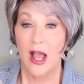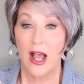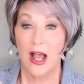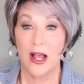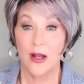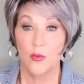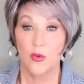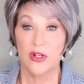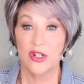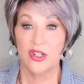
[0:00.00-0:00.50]

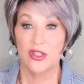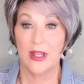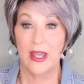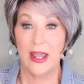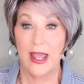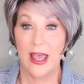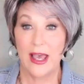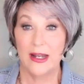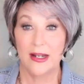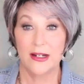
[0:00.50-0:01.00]
I wish
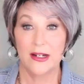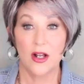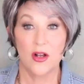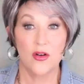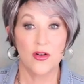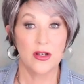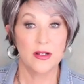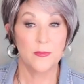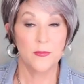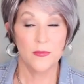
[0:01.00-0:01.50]
they had it
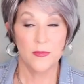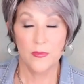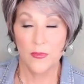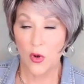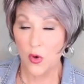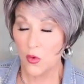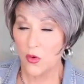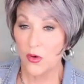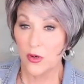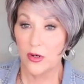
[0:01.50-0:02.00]
on
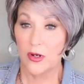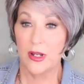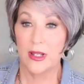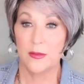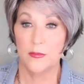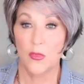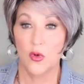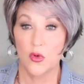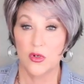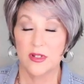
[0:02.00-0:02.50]
more
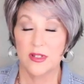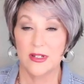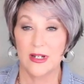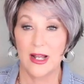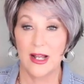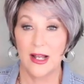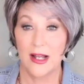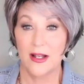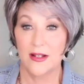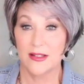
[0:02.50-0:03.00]
and more
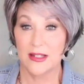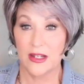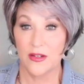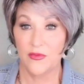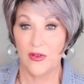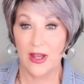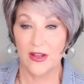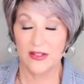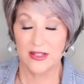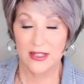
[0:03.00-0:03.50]
styles.
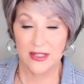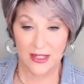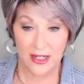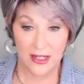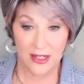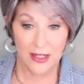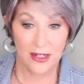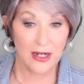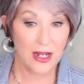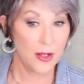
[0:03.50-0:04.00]
If I
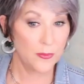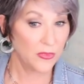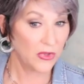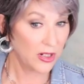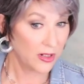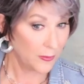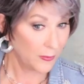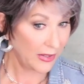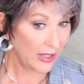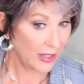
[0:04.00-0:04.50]
see it, I'm
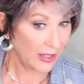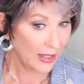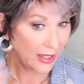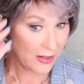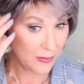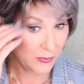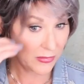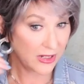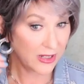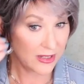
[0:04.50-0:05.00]
going to
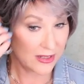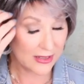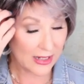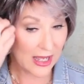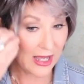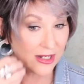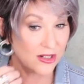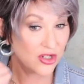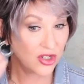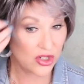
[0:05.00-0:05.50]
buy it because
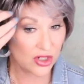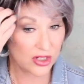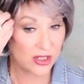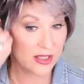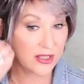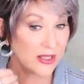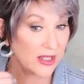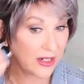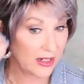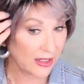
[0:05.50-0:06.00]
I
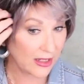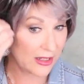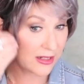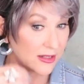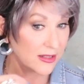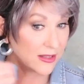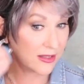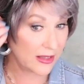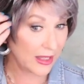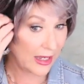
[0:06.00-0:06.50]
just think
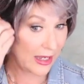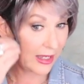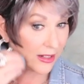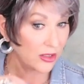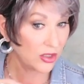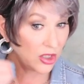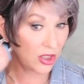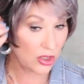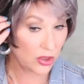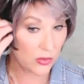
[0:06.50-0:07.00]
it's
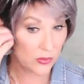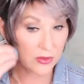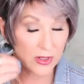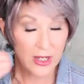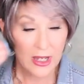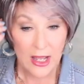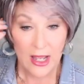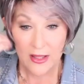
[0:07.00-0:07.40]
that cute.